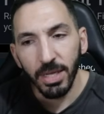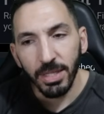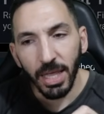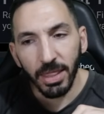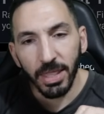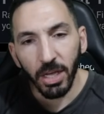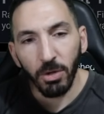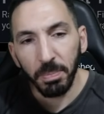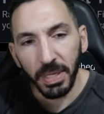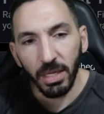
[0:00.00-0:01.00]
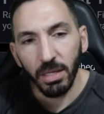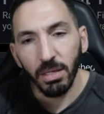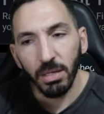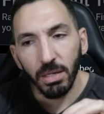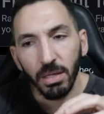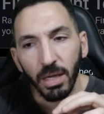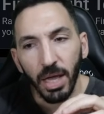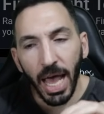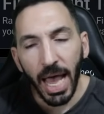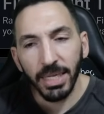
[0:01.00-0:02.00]
that they'll be
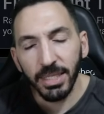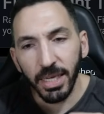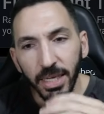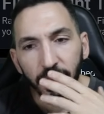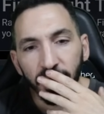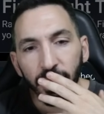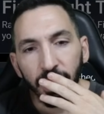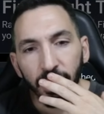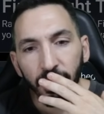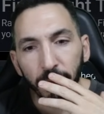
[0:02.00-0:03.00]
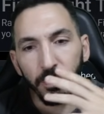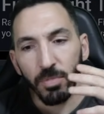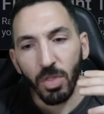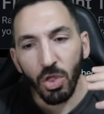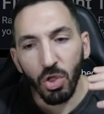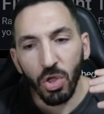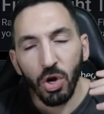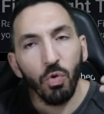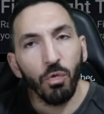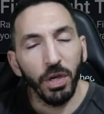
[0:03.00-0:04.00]
adding um, the
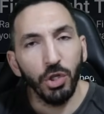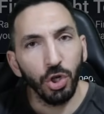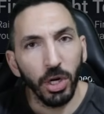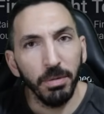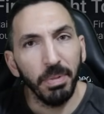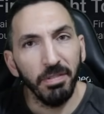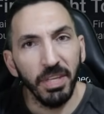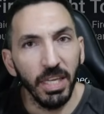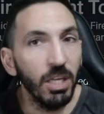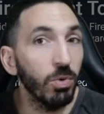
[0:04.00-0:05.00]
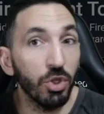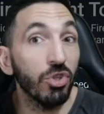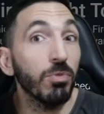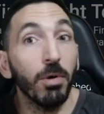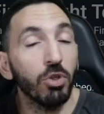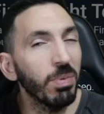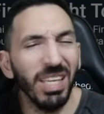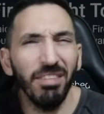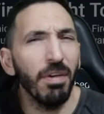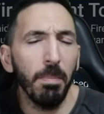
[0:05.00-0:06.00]
new feature in PvE, which is supposed to
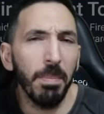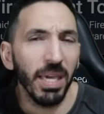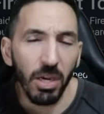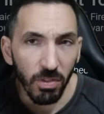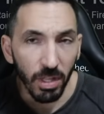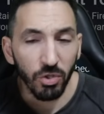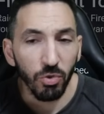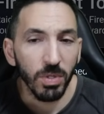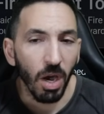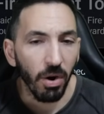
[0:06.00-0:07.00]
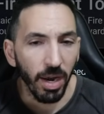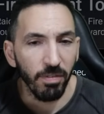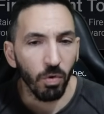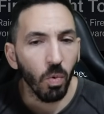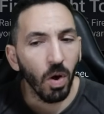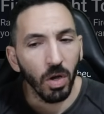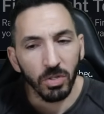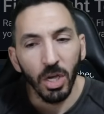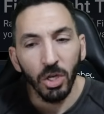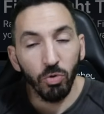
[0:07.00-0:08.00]
be even bigger than Doom Tower ever was.
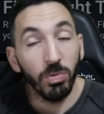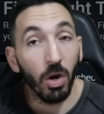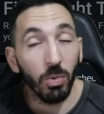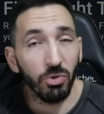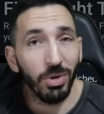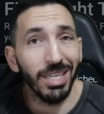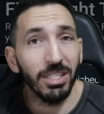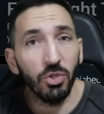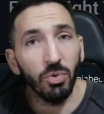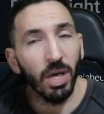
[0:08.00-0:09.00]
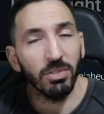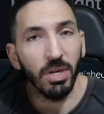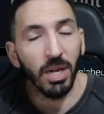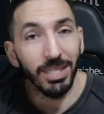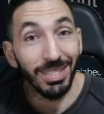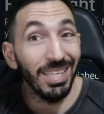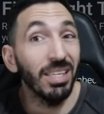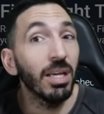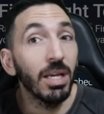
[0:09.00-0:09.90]
Doom Tower was released in two thousand nineteen.